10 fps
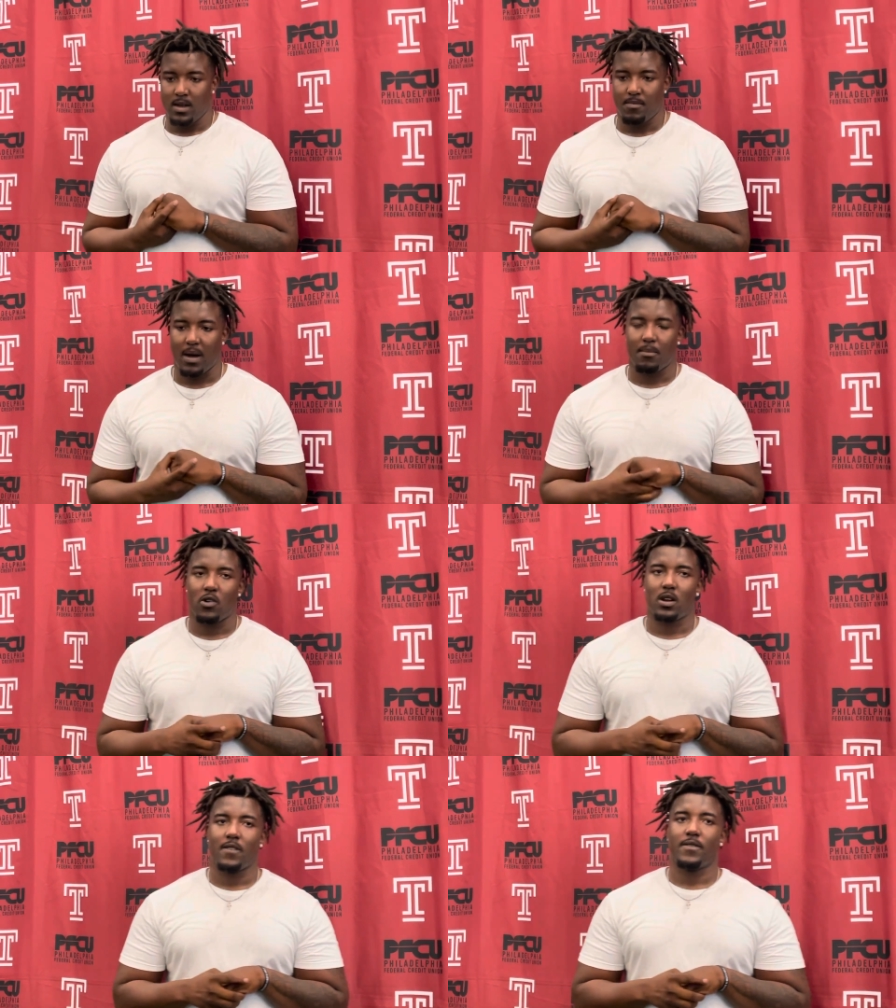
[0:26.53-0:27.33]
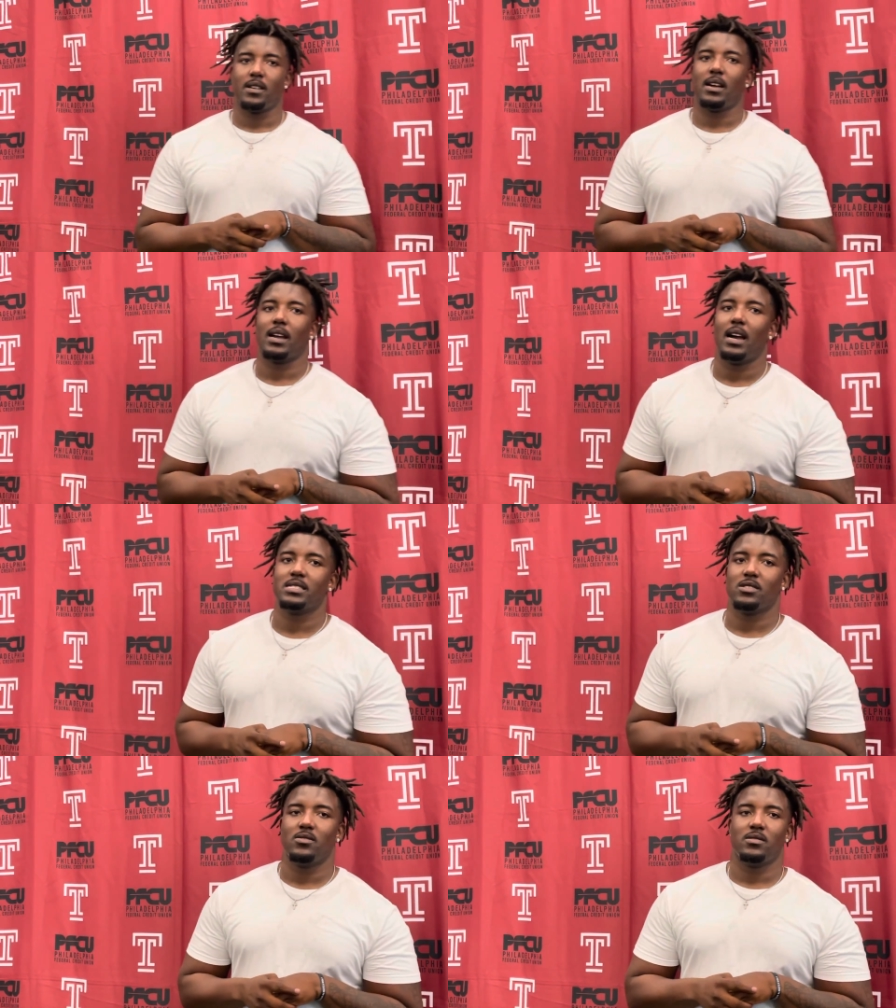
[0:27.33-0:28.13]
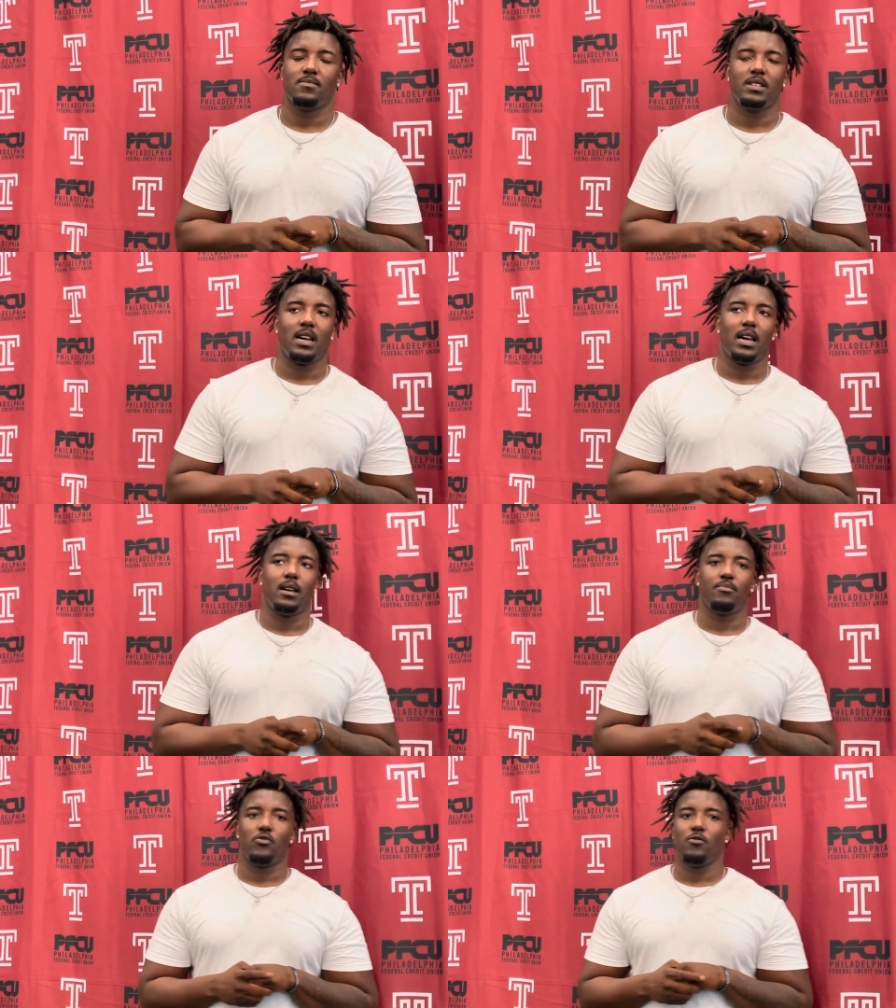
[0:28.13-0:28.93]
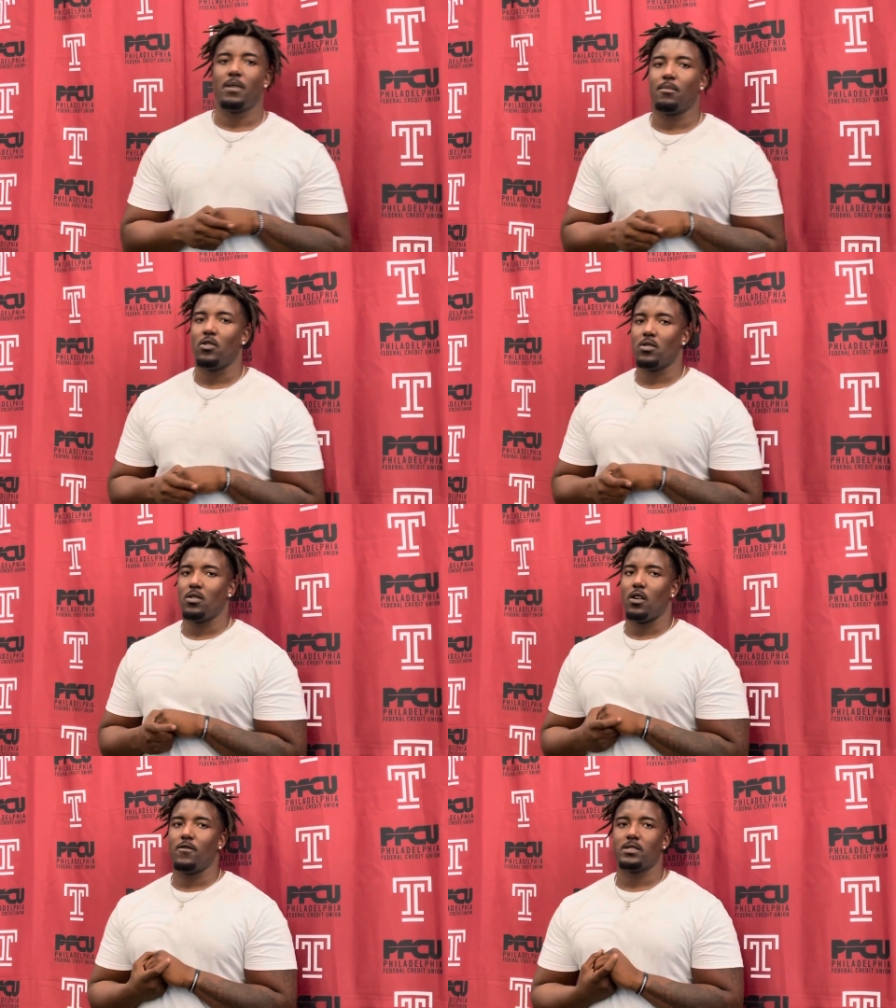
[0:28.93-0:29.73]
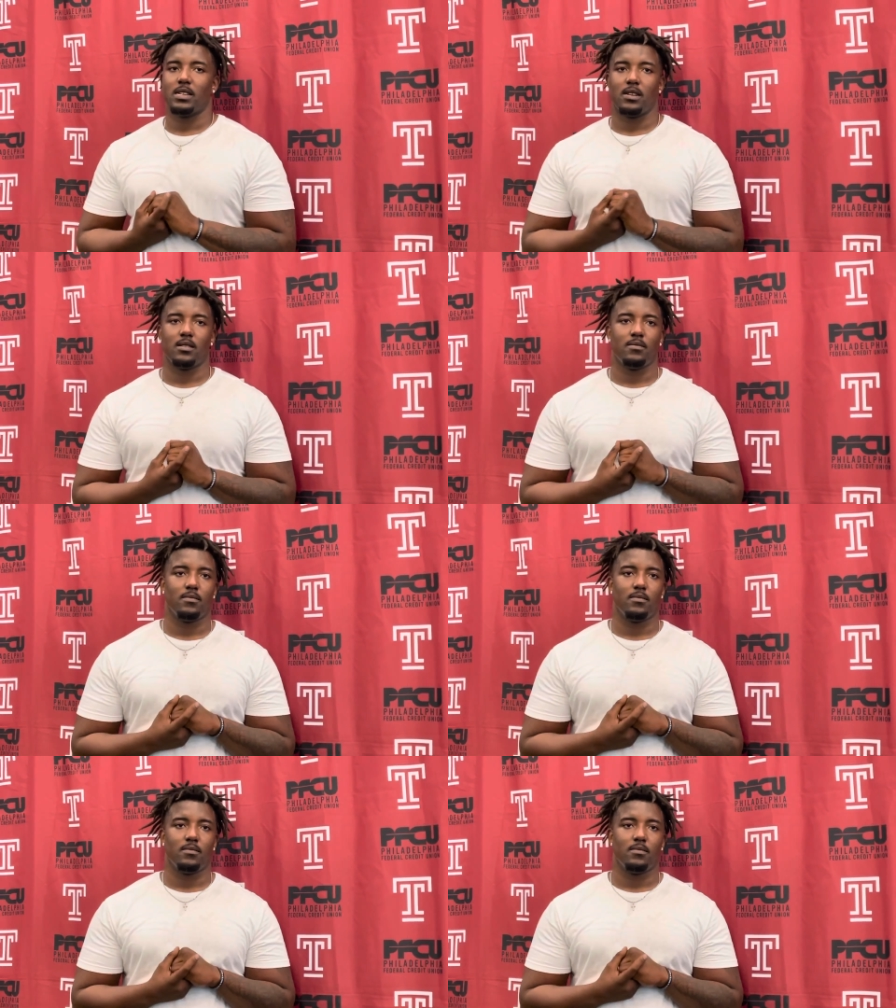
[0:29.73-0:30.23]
my motor, I feel like I showed them that I improved my motor over time.